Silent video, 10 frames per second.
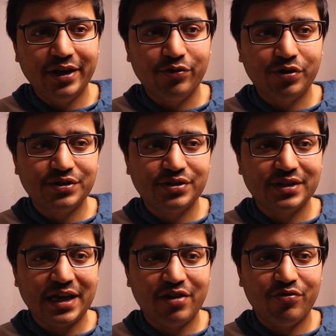it was
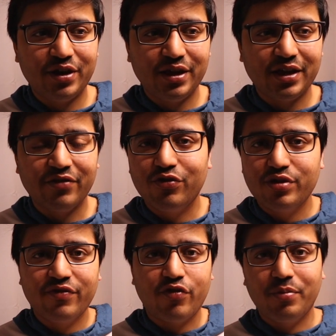kind of very
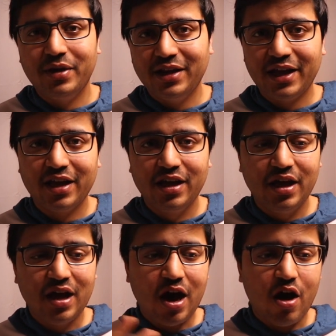confusing for me, like
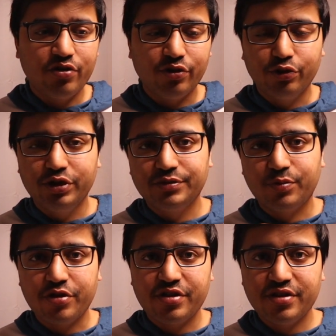how to do this
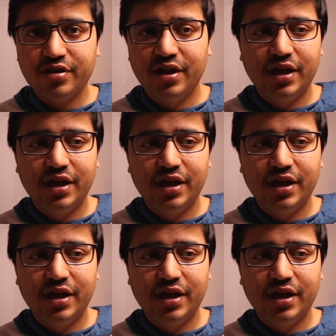process.